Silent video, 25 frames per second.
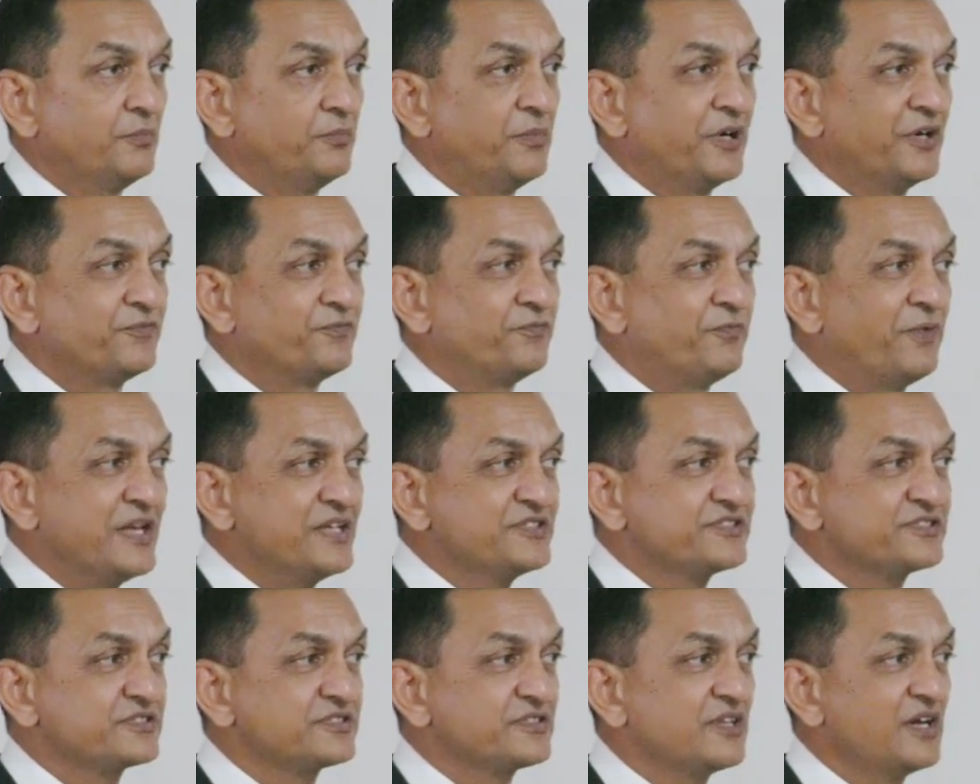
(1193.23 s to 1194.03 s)
But
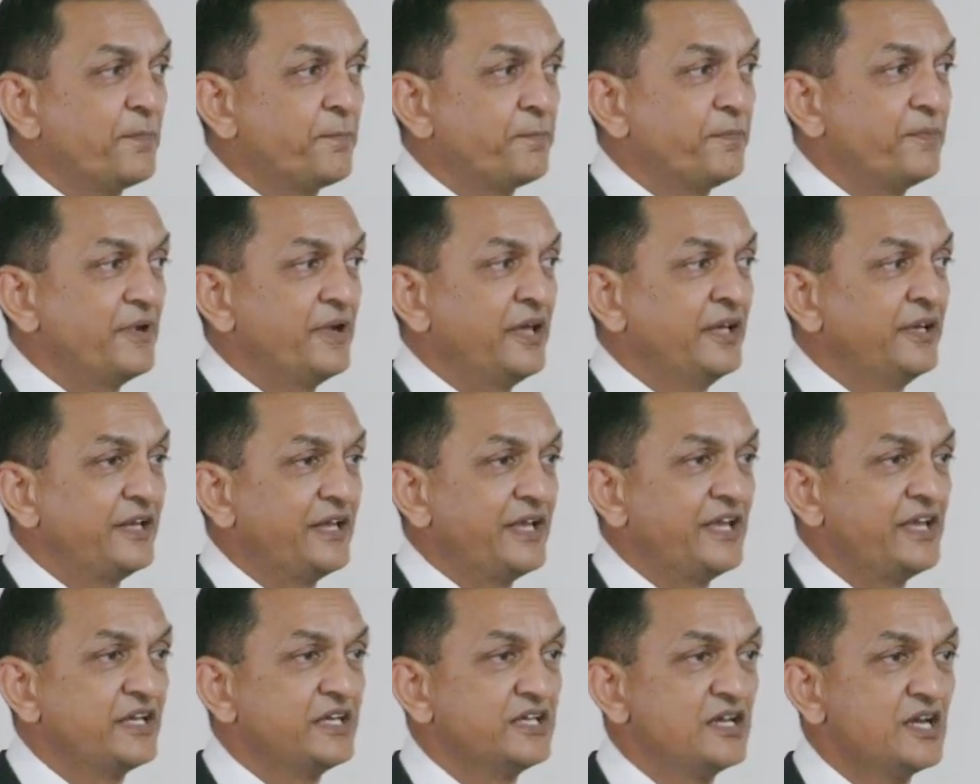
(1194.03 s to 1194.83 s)
once
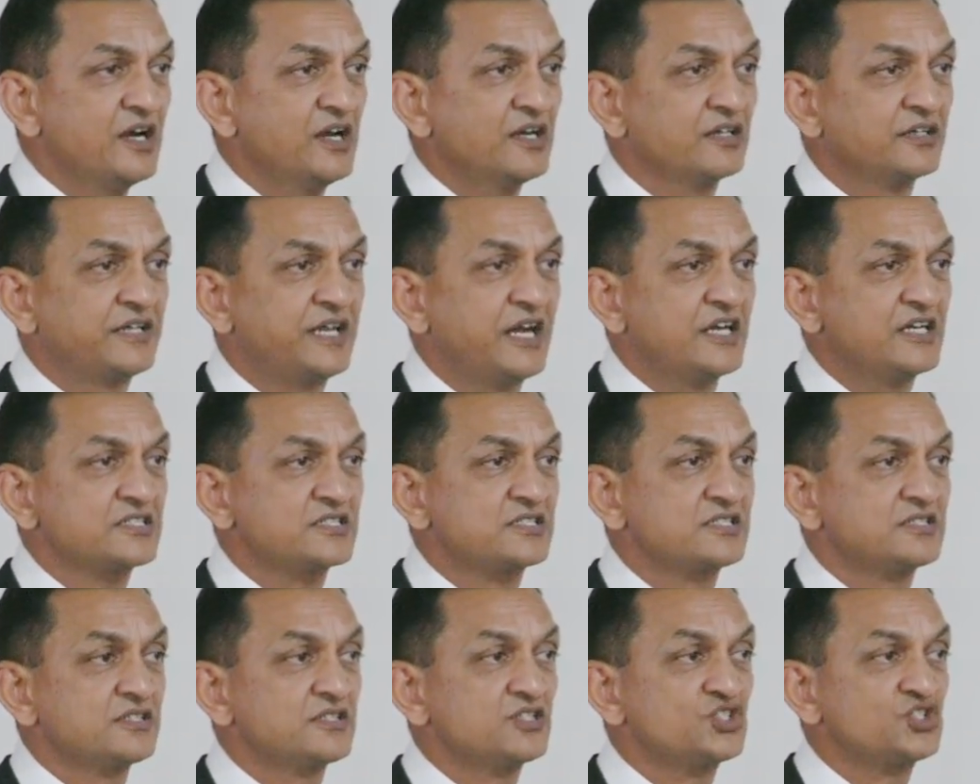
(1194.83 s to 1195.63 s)
an area gets